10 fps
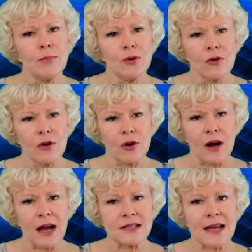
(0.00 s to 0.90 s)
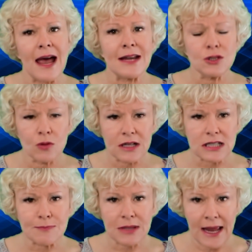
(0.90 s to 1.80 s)
bureaucrats had to
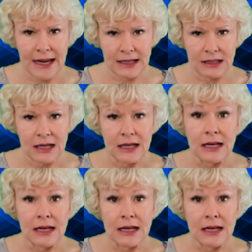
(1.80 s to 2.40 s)
explain